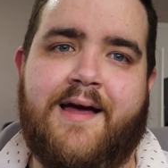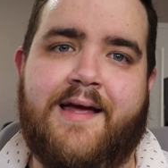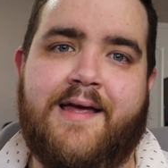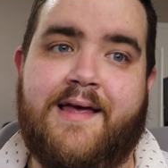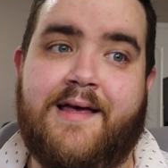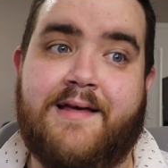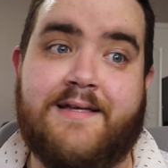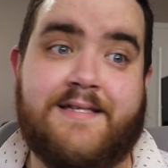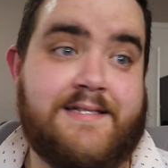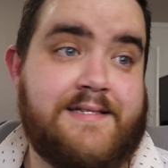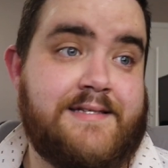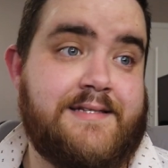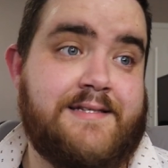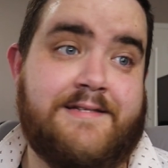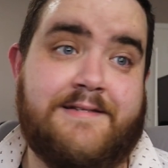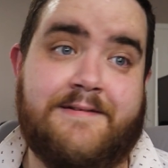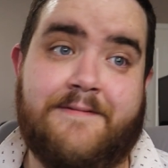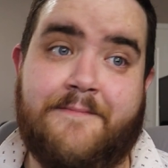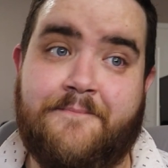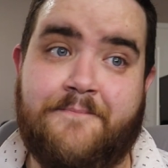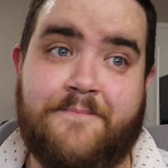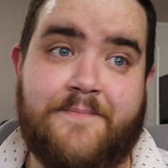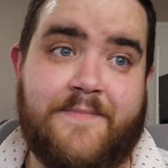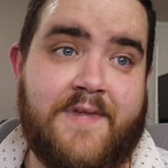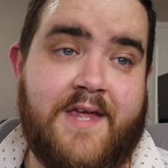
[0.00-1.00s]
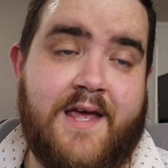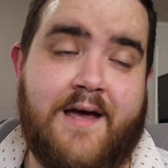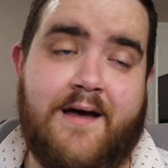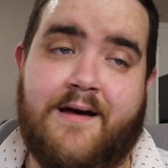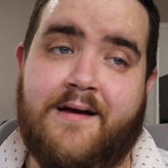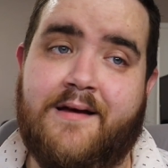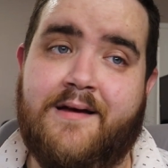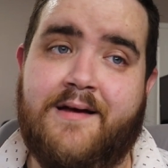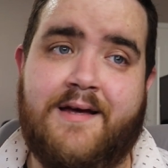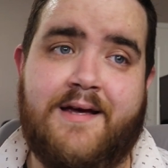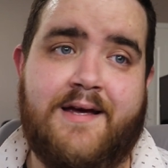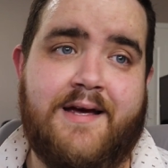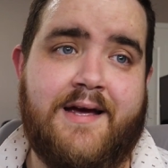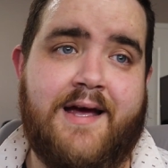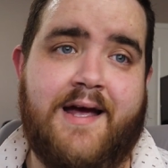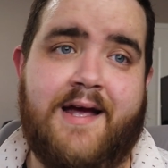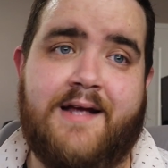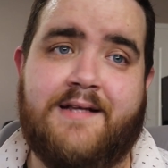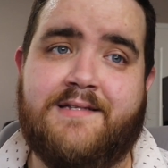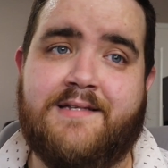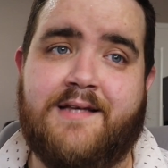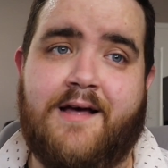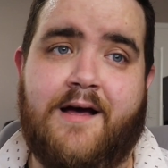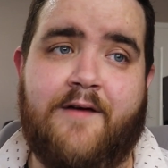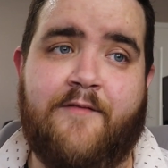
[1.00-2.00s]
I guess, yeah,
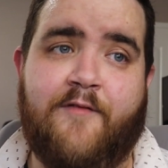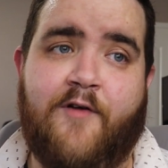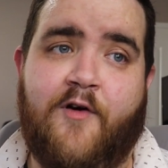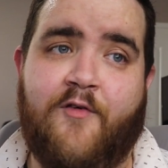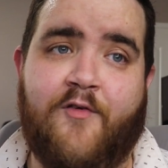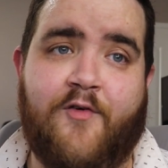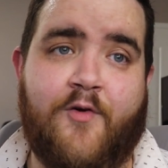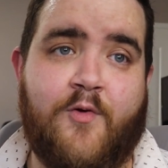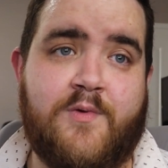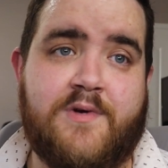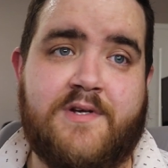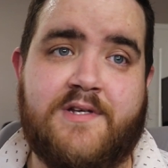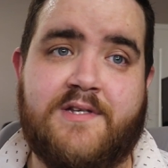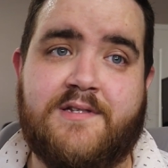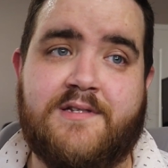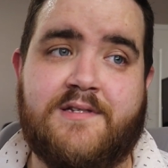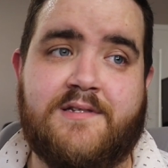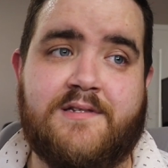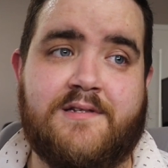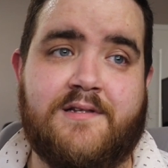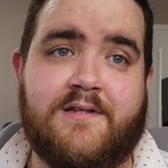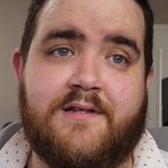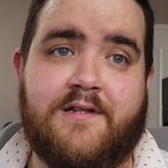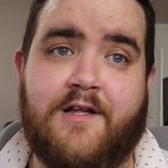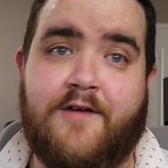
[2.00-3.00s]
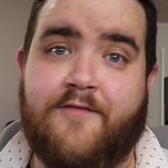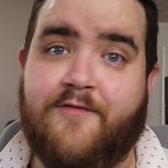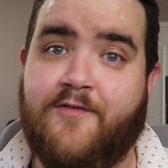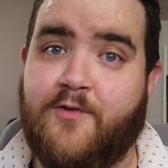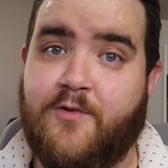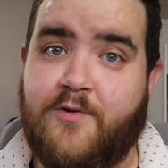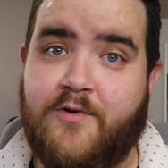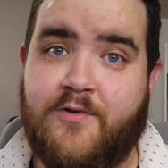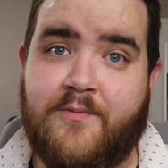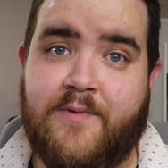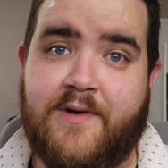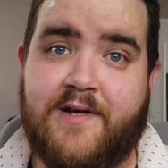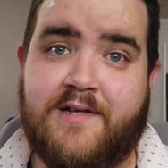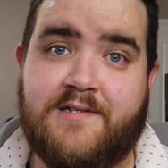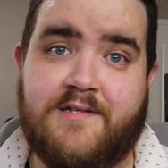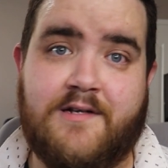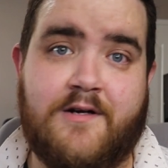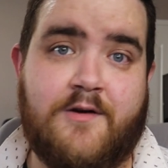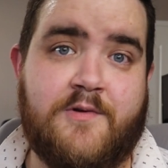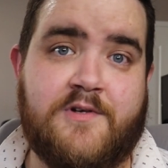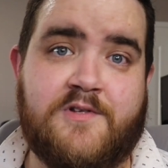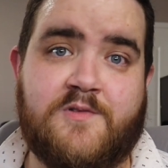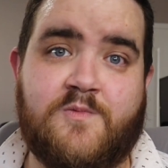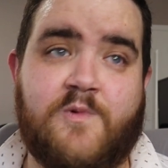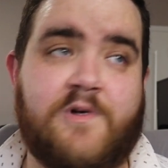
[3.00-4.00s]
it's I've, I've always loved Lord of the Rings. I
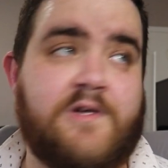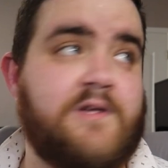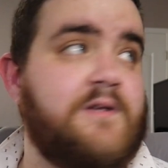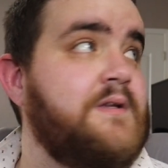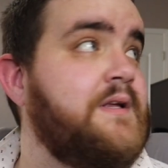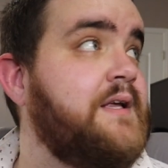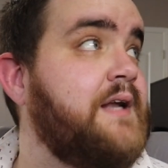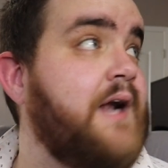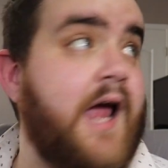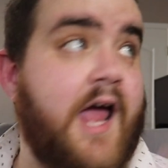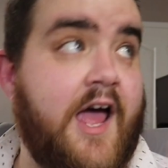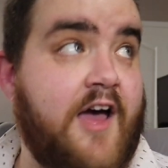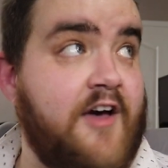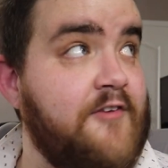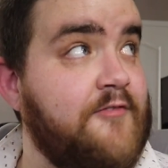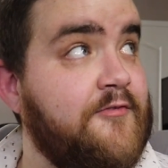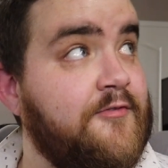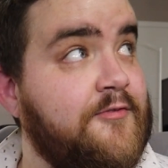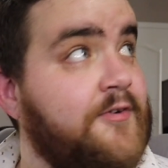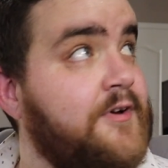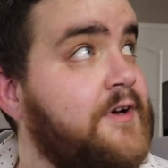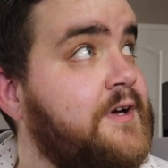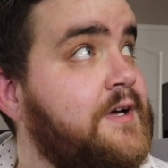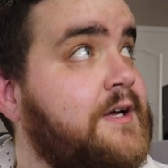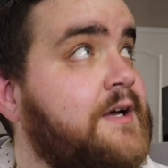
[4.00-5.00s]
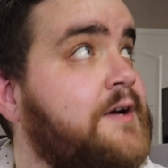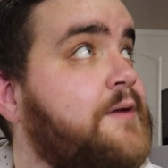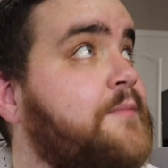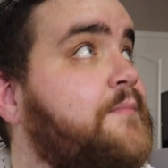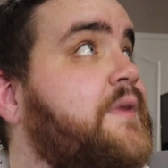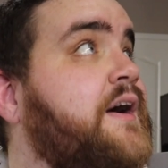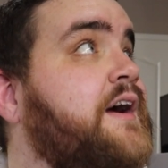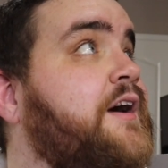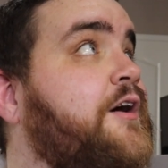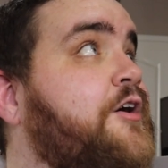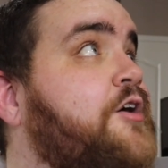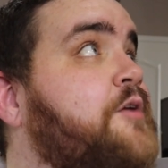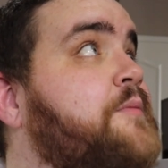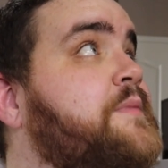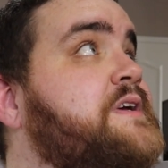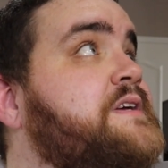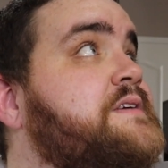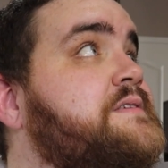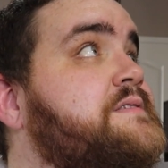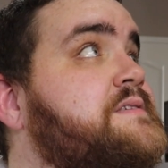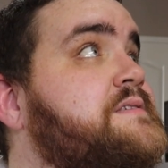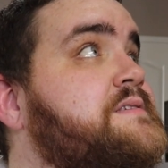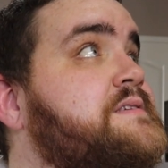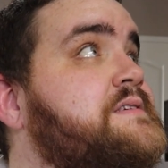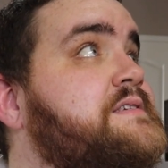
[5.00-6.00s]
always will, and I have my
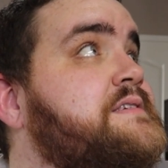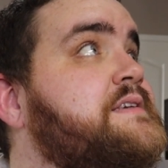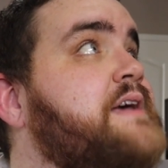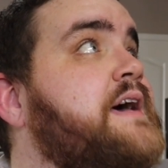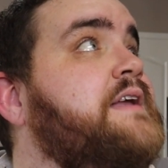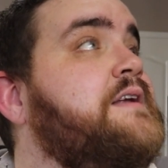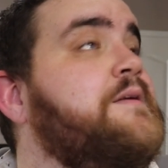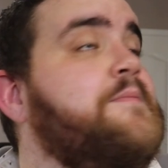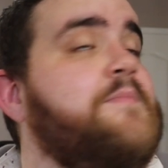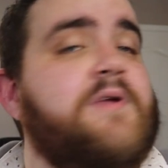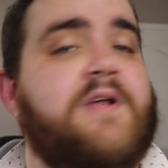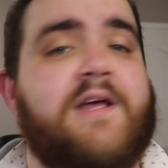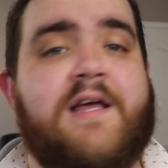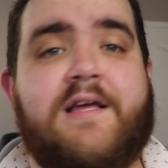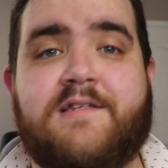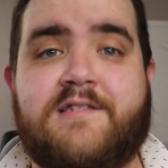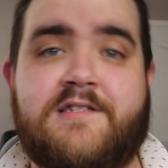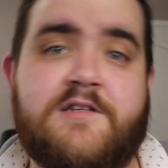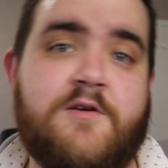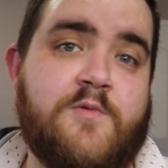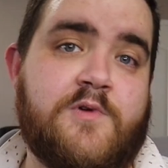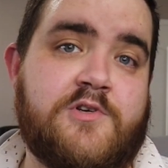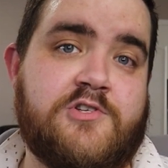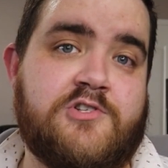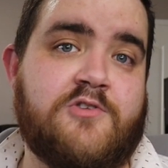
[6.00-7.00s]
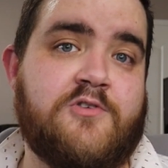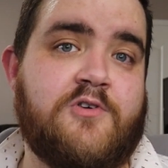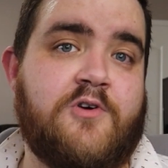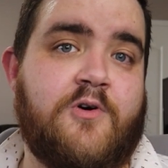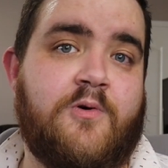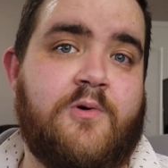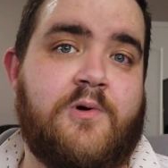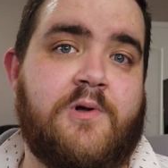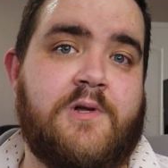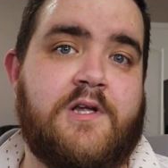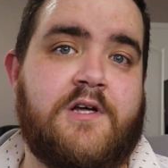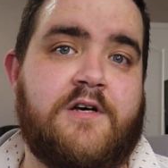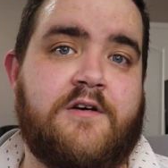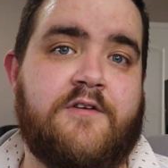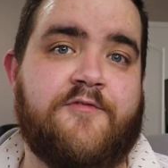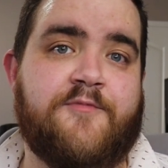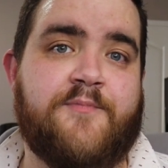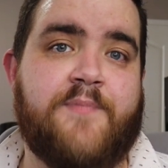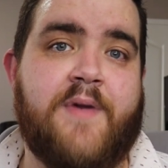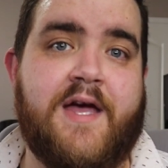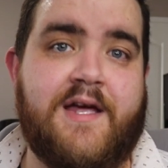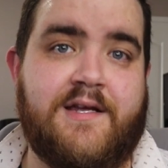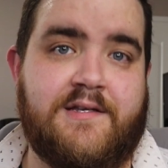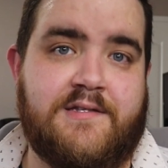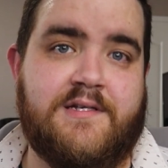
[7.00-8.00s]
armies set. But I guess the original goal
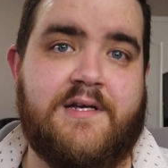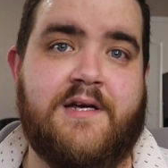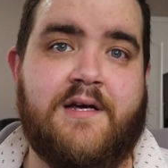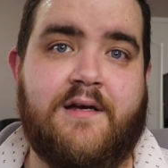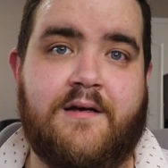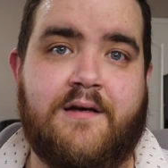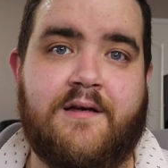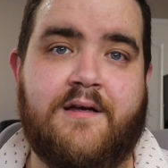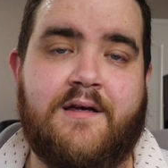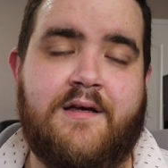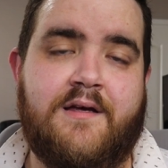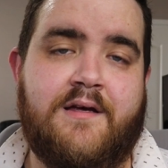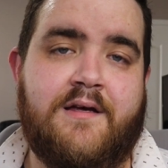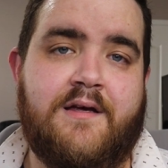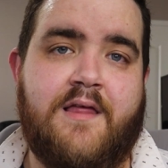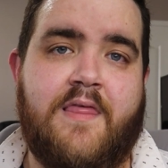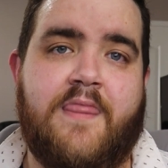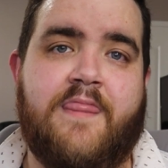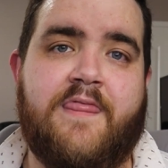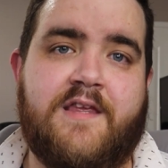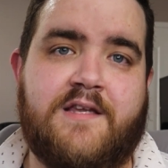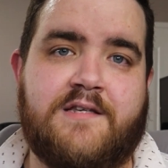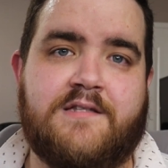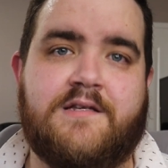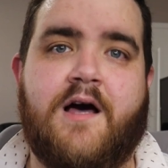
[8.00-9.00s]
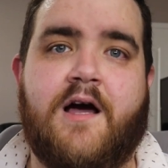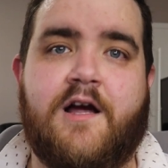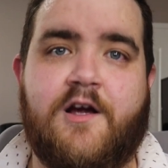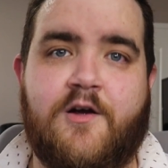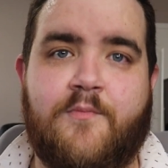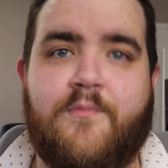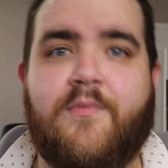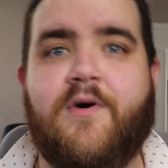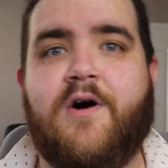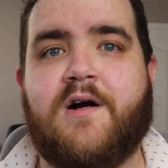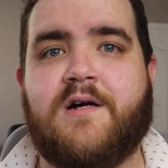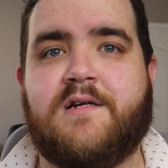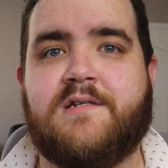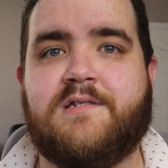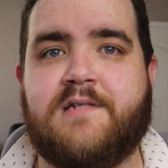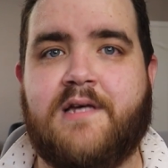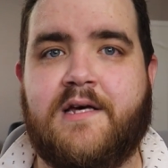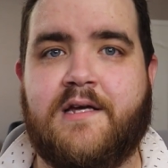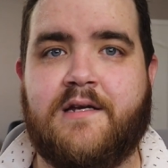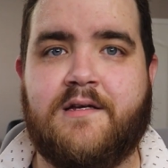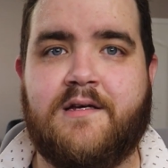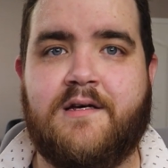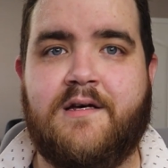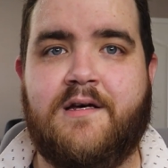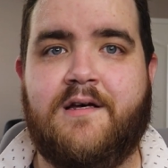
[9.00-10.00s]
of painting the entire box
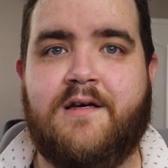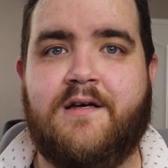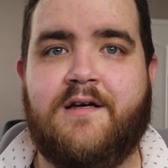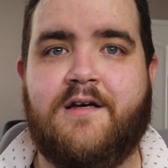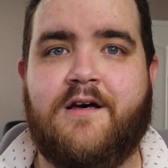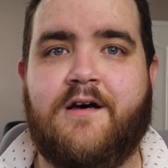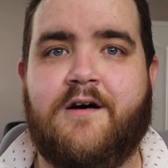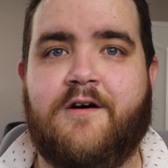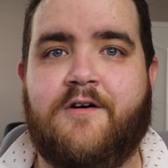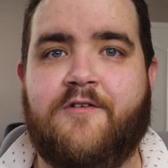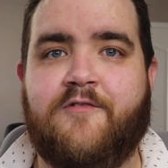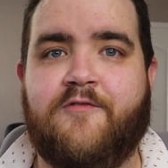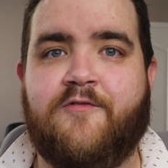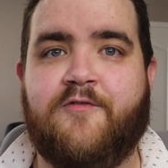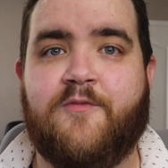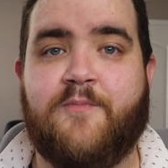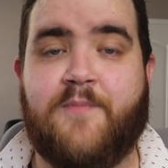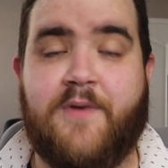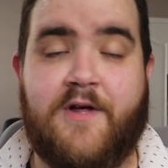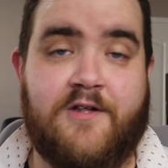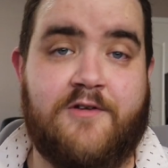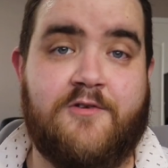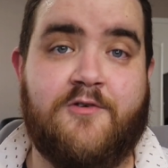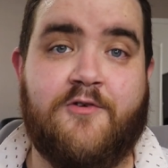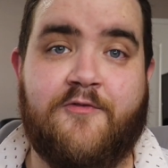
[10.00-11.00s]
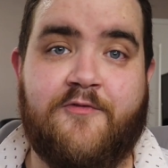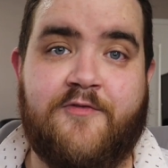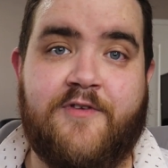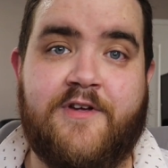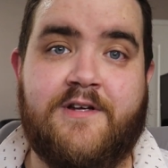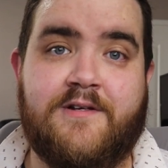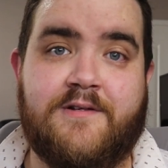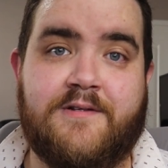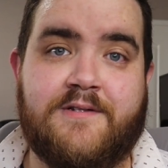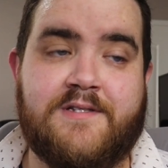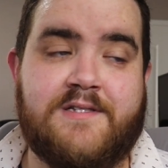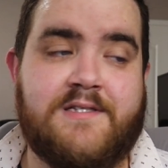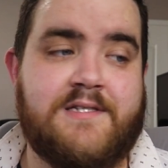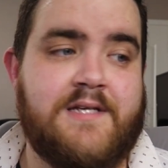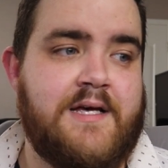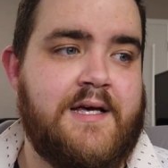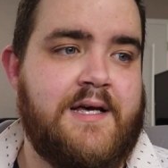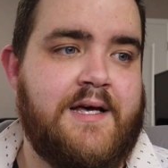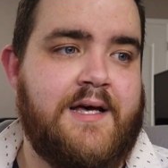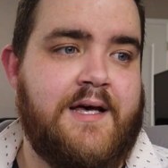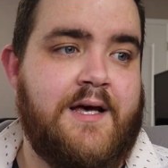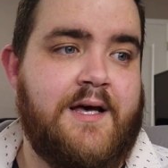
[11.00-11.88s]
set of the Pelennor Fields